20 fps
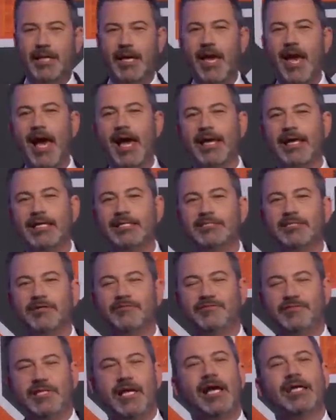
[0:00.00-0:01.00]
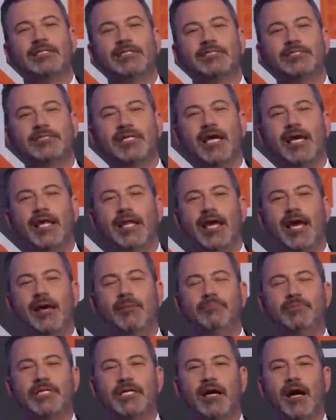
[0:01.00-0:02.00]
the Aggies of Texas
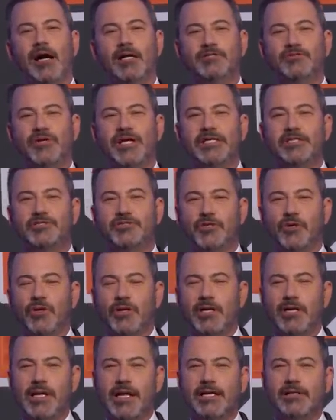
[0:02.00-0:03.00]
A&M, DeAndre Jordan